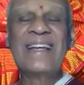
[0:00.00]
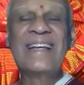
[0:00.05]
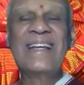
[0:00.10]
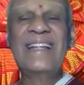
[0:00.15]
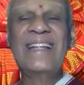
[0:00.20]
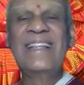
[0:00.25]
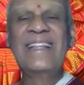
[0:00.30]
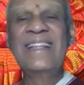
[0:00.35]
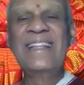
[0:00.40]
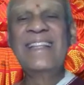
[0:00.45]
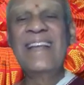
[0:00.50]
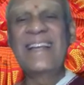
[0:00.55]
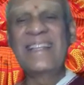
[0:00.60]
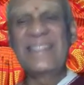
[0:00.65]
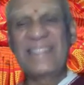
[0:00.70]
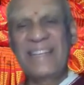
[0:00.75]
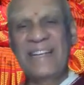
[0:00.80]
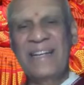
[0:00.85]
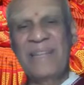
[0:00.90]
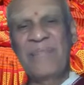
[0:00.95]

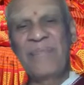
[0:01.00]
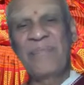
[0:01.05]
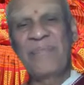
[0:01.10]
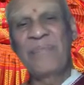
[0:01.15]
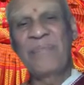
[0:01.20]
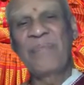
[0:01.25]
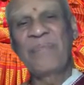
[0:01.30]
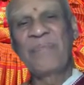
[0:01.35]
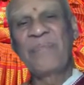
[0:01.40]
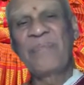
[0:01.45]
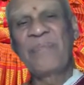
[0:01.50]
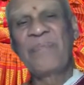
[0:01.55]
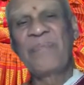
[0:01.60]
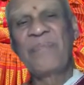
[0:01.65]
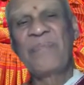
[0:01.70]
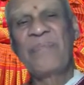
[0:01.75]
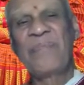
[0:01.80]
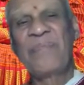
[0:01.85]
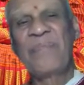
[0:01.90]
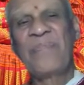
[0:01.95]
nididhyasana?
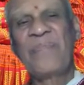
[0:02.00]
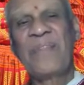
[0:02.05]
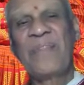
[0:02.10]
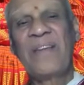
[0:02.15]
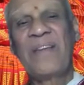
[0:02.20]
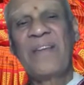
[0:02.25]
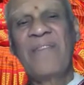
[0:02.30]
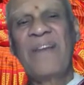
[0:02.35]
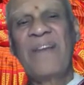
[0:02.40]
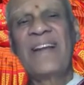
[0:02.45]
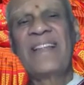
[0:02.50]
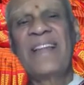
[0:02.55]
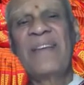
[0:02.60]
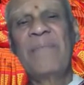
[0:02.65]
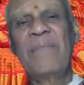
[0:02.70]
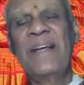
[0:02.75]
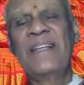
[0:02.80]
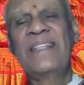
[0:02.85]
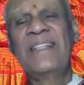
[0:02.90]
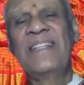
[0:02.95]
What is
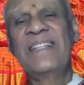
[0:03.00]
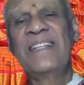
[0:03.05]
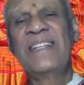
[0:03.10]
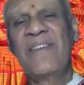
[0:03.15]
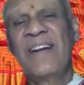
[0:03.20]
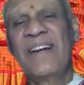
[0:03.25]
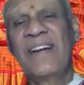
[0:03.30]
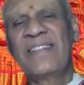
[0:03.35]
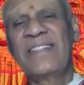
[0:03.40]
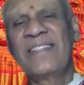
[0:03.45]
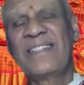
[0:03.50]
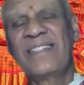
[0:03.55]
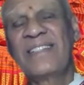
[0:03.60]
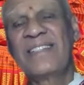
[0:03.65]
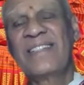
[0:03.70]
the basis difference?